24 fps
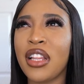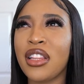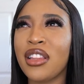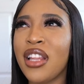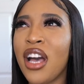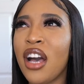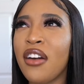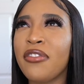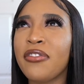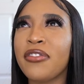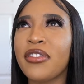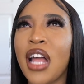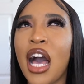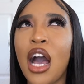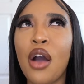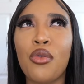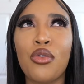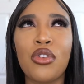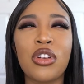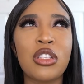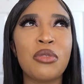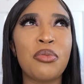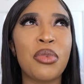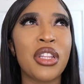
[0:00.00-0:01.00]
not
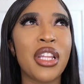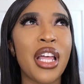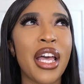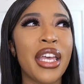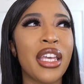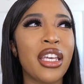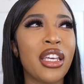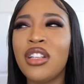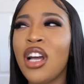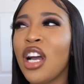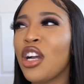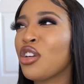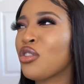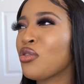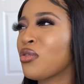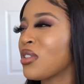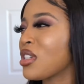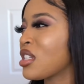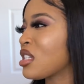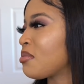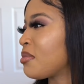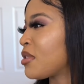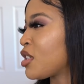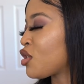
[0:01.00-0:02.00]
flowers, but like, not
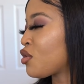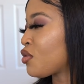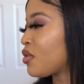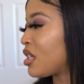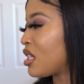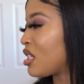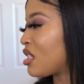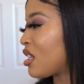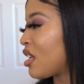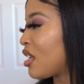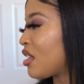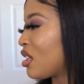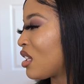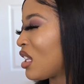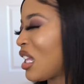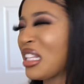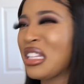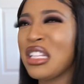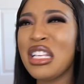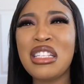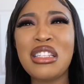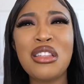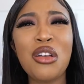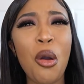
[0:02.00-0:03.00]
Christmas trees either. Like
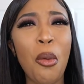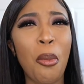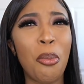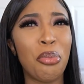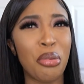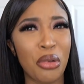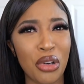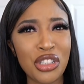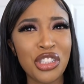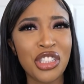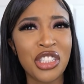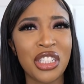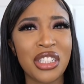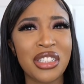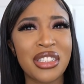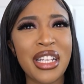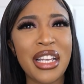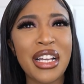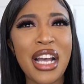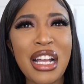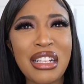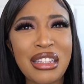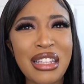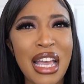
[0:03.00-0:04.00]
these little bushes.
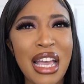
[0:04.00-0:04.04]
They got